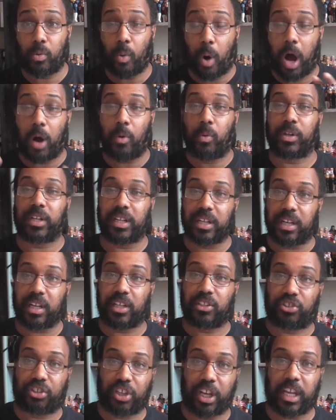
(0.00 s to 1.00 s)
what I want to
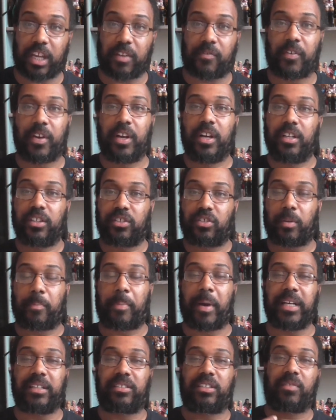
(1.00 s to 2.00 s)
achieve. So
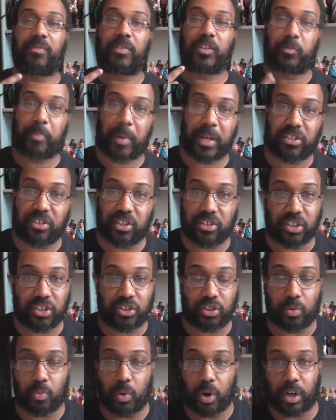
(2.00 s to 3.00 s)
basically, if a special
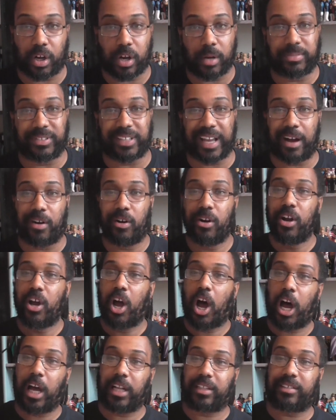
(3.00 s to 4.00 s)
edition one comes out,
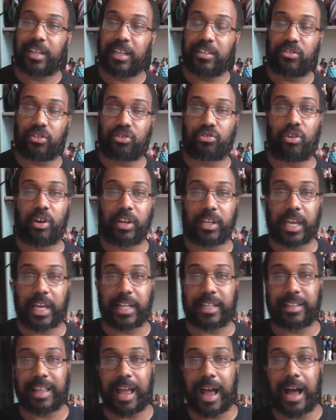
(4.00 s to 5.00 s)
I tend to try and
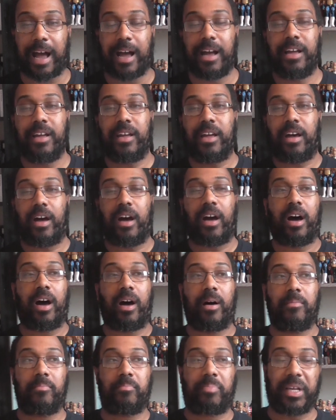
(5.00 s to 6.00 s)
get that.
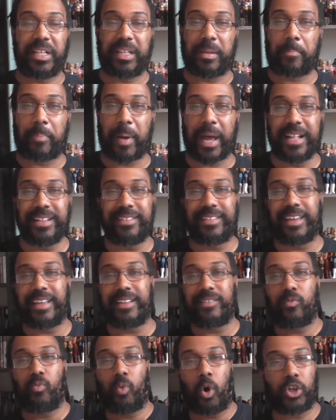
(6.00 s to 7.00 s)
But
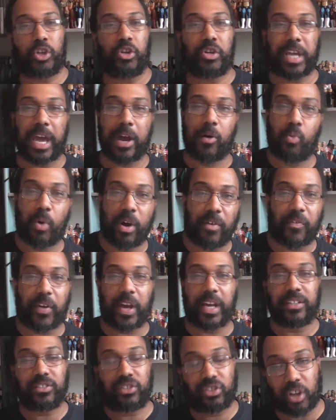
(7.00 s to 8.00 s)
depending what you get with
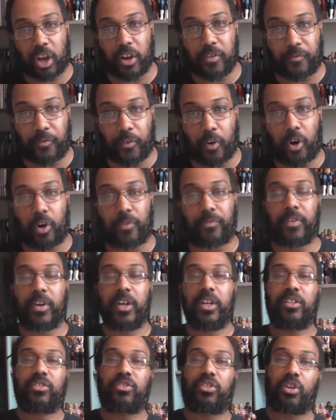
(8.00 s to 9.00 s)
it, so
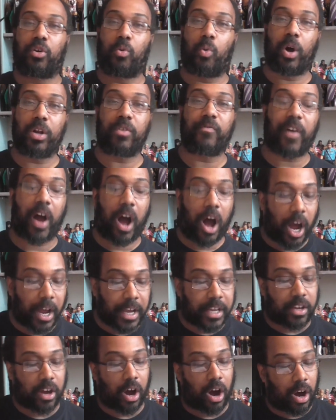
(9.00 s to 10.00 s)
forth. So the one that
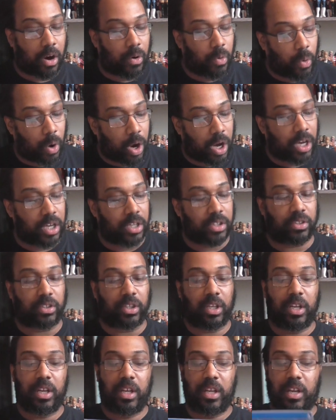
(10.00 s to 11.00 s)
I got was
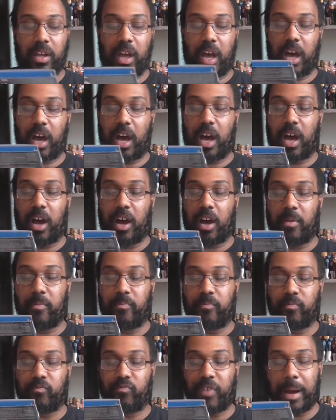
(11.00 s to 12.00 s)

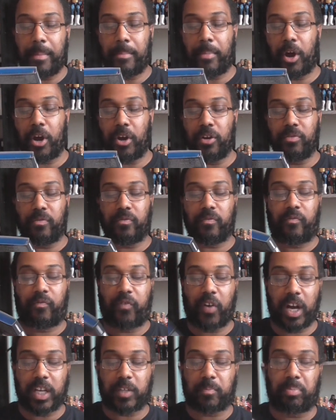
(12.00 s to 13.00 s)
Rambo
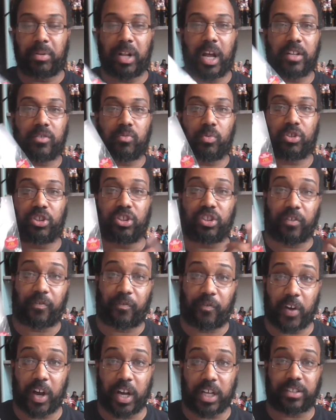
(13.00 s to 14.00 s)
First Blood, which is the
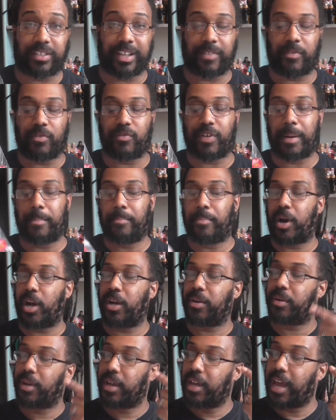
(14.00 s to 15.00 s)
first ever
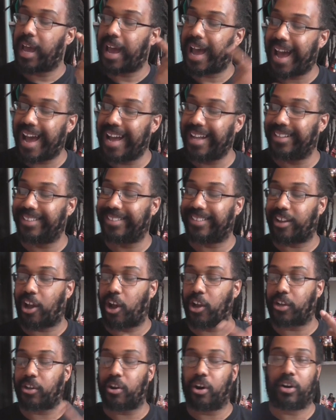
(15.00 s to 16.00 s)
Rambo, and
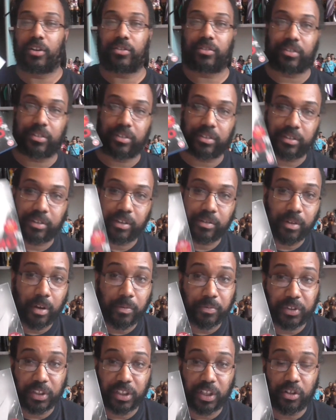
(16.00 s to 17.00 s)
I got
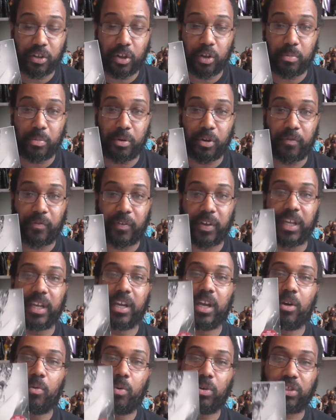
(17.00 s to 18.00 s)
obviously the new movie,
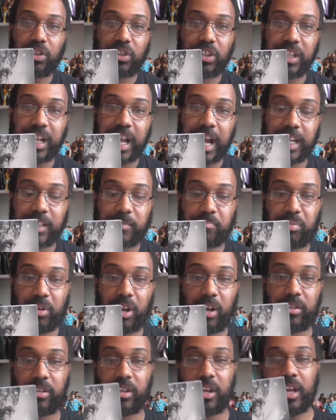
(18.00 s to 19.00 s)
which is Last
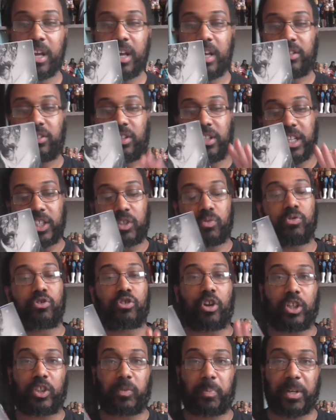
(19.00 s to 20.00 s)
Blood. So this one's
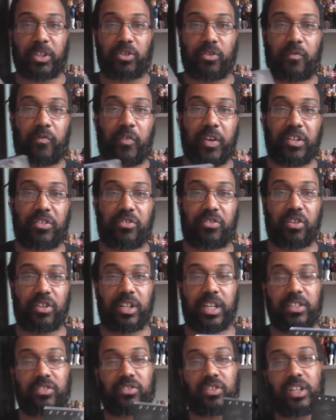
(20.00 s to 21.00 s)
got special features on
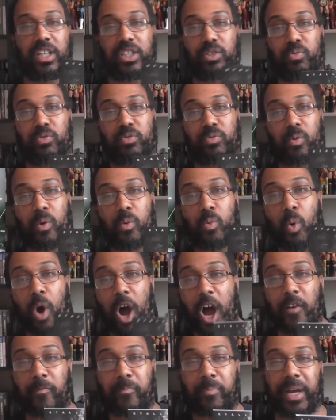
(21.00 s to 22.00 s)
it, so this was
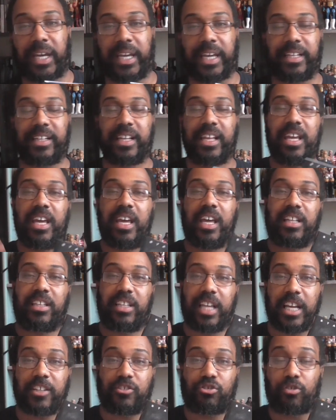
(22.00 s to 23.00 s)
worth paying
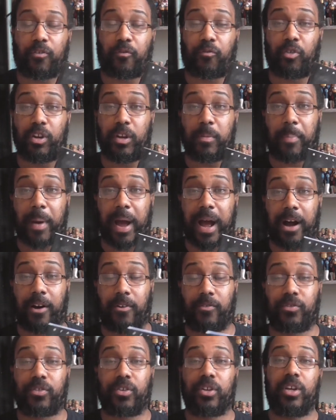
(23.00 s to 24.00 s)
the extra
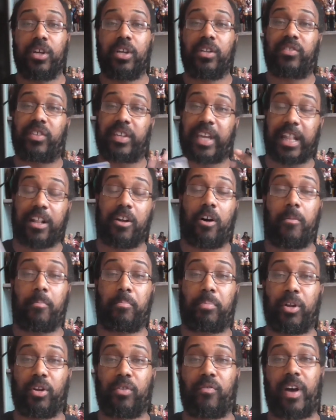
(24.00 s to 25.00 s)
£3 to get it on
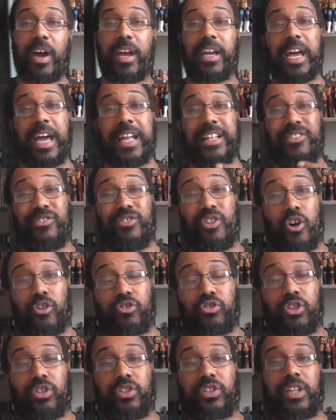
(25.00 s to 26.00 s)
Blu-ray, and
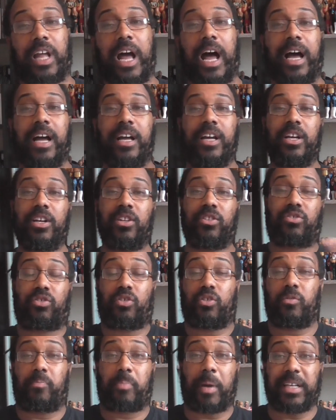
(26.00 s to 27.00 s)
not just that,
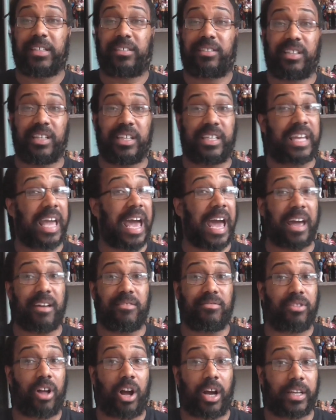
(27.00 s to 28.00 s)
to basically get
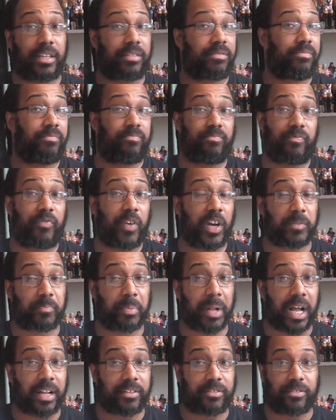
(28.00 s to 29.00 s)
First
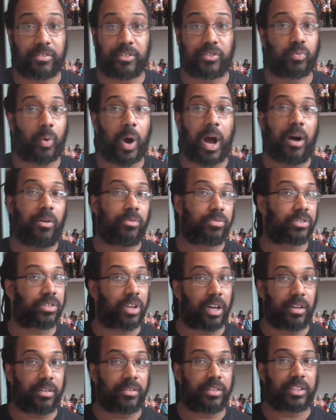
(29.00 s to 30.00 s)
Blood as well,
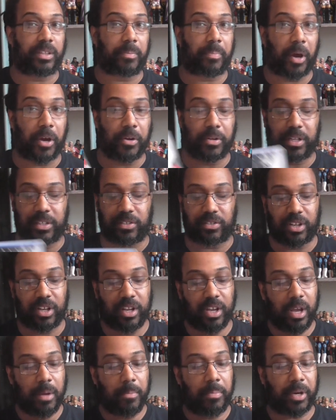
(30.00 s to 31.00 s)
so it's a bonus,
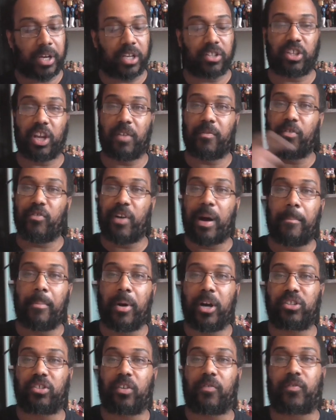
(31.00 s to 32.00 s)
because the other
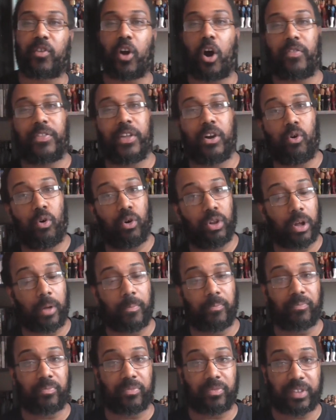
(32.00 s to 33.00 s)
Rambos I've got, they're all
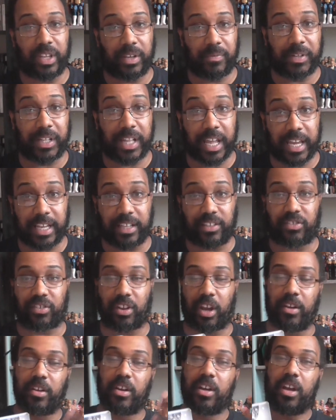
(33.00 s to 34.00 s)
on DVD,
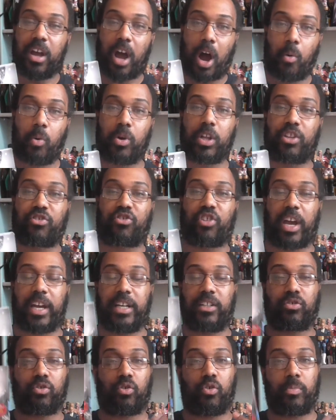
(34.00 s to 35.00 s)
so I want to
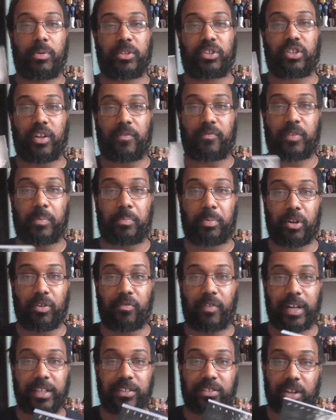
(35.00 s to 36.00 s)
change all my stuff to
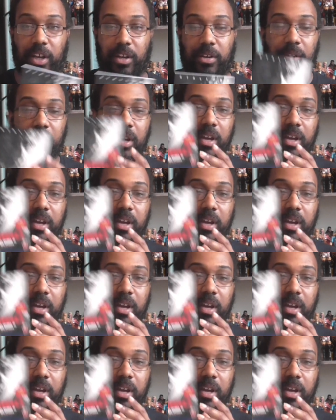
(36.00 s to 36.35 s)
Blu-ray, so